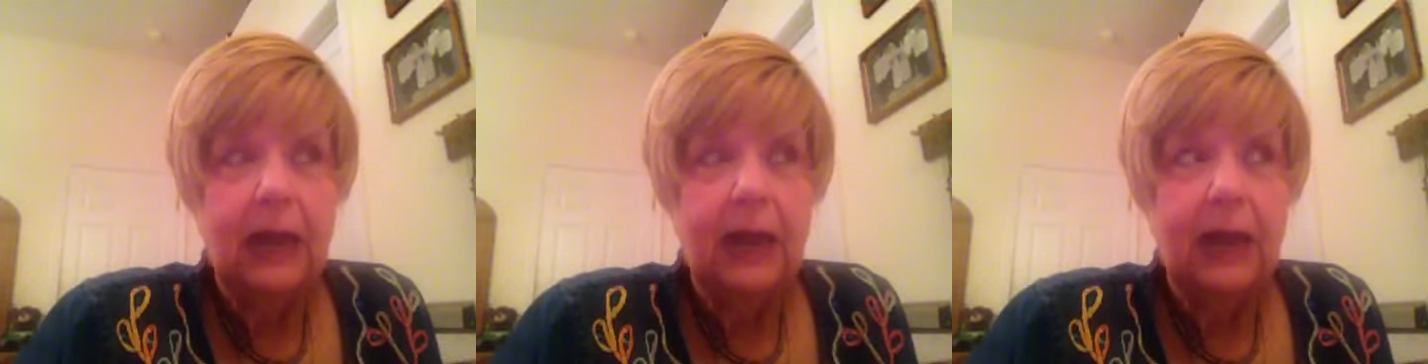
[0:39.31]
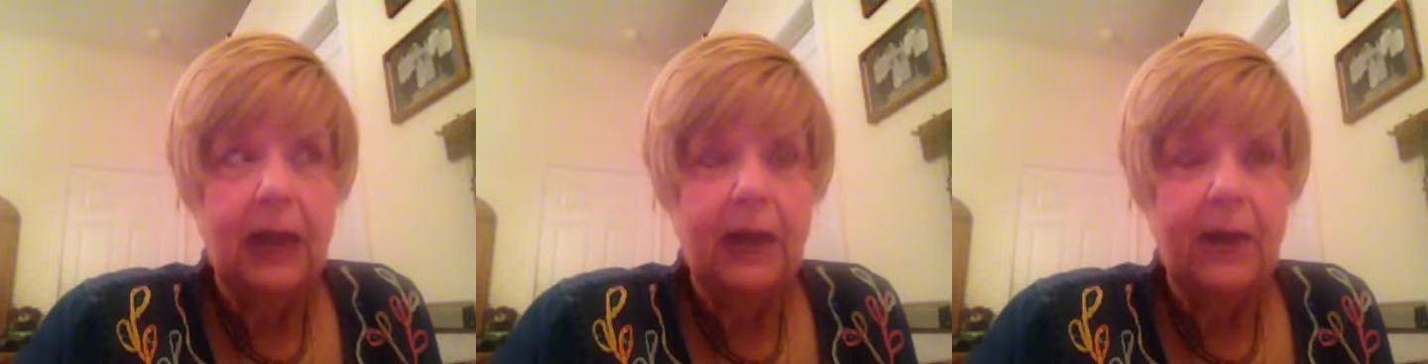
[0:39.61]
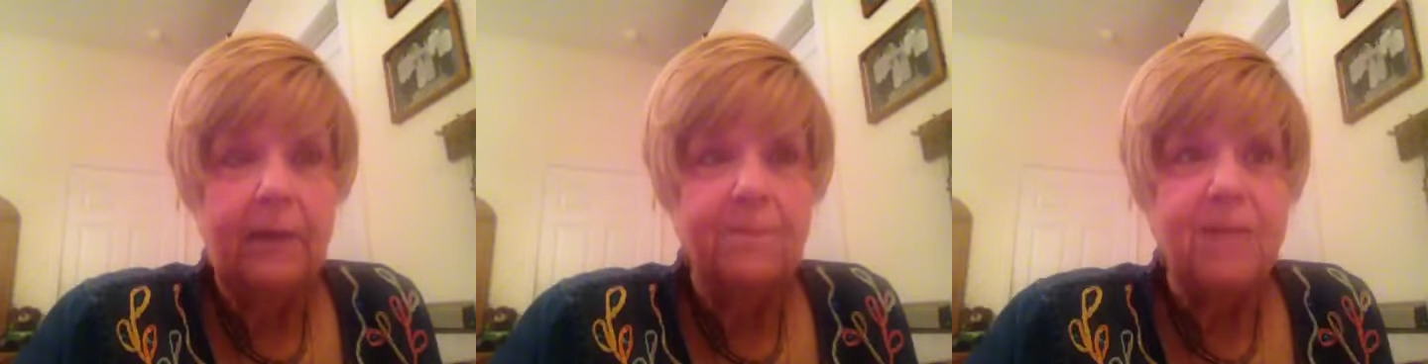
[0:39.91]

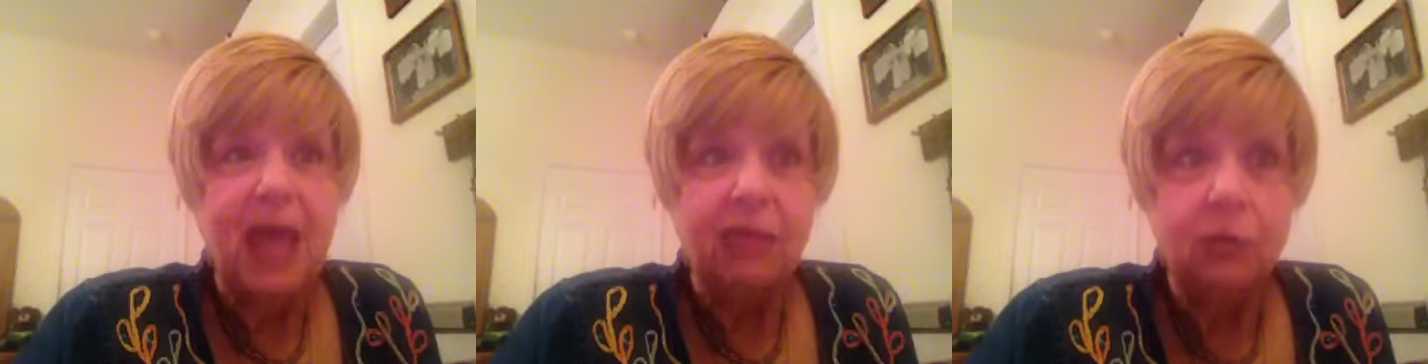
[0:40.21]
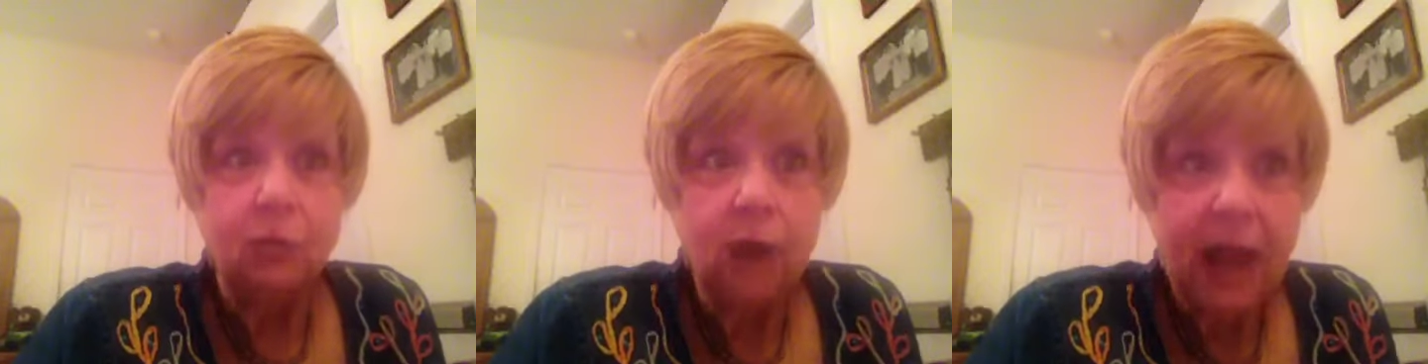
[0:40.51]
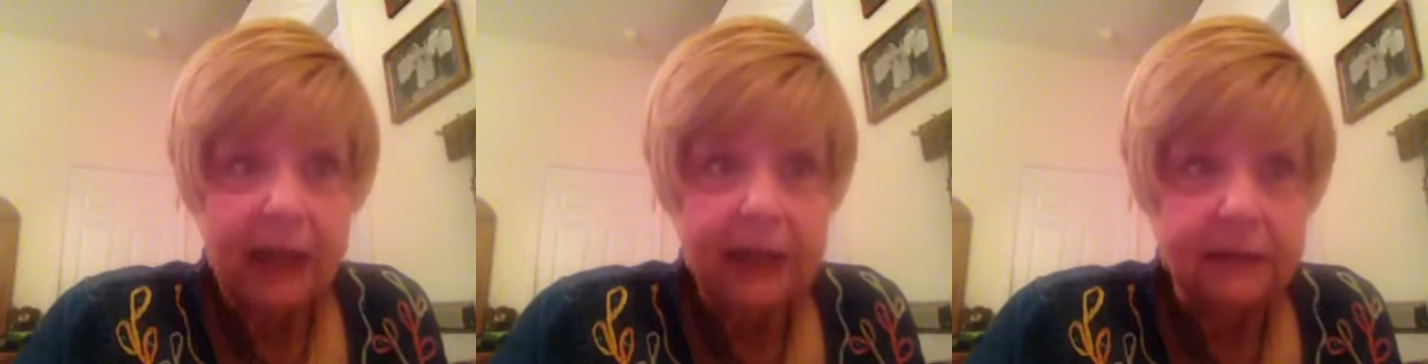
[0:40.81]
Matthew
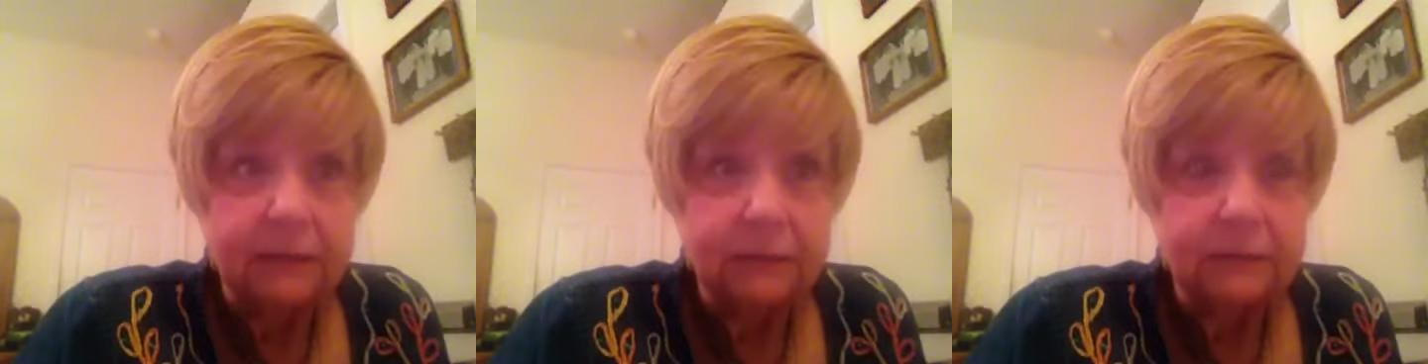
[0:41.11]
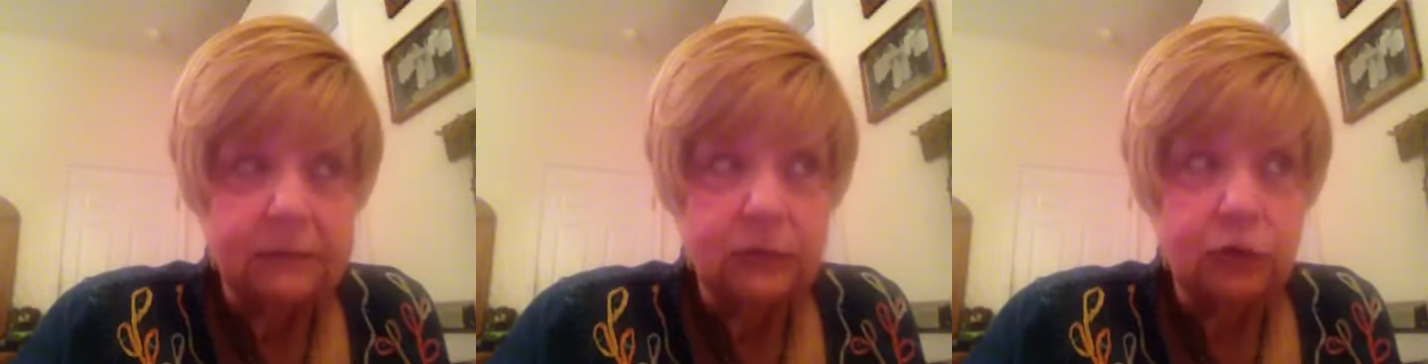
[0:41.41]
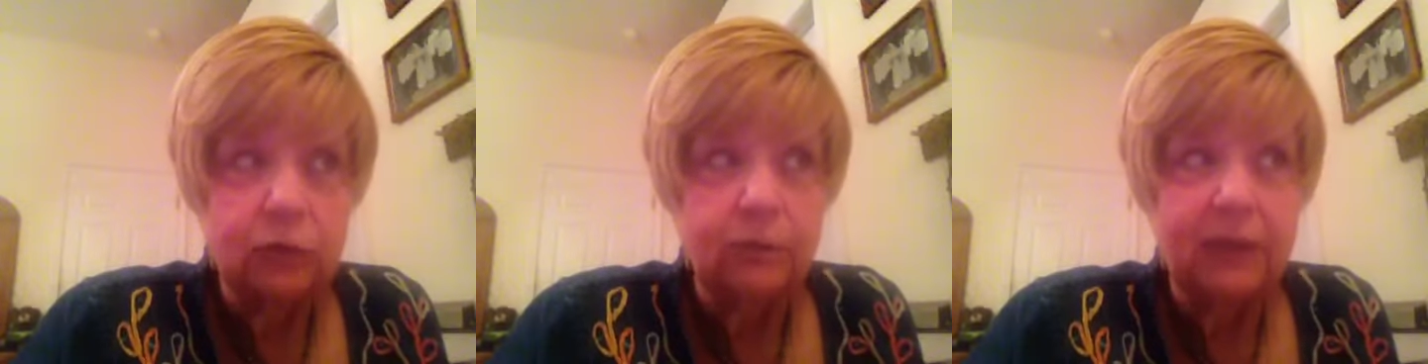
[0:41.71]
Ryan,
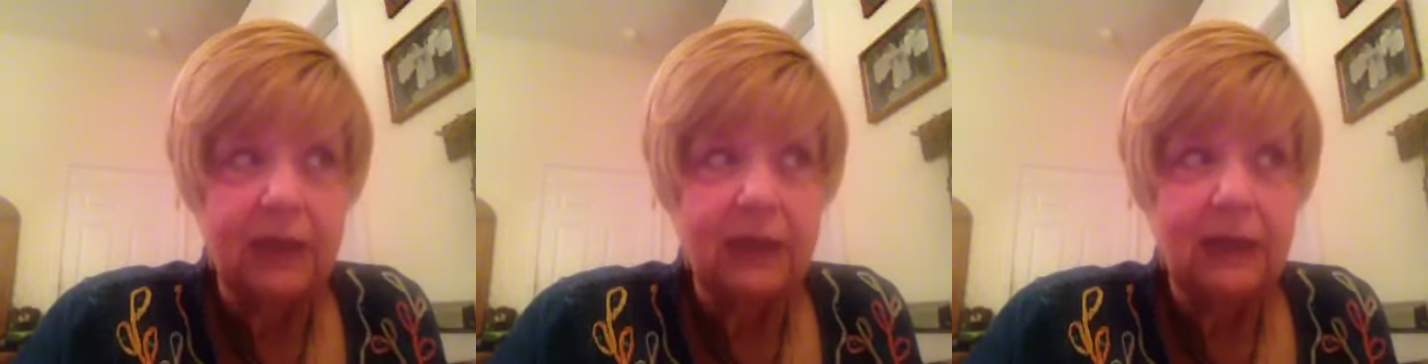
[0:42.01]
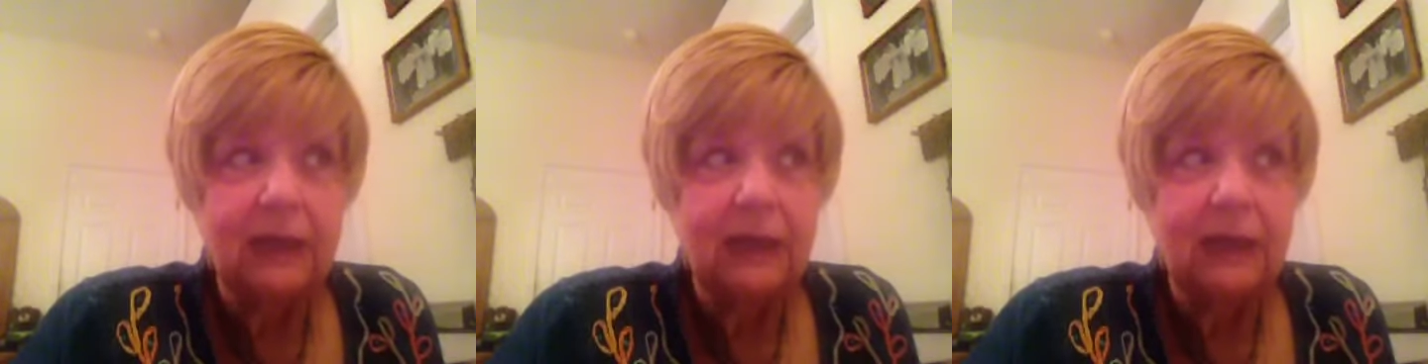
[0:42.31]
should be